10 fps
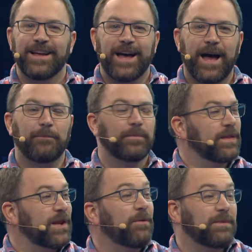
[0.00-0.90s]
Um,
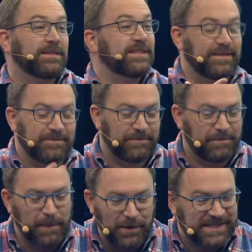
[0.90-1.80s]
you know,
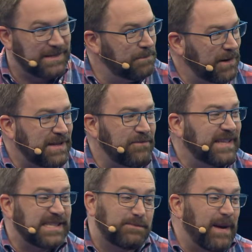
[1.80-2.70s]
so most most
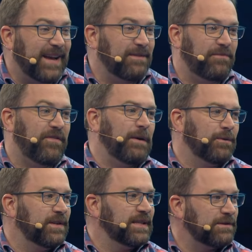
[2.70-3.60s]
investors back
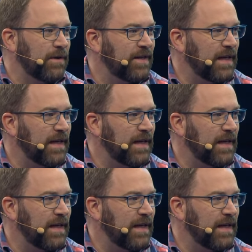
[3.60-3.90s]
founders, right?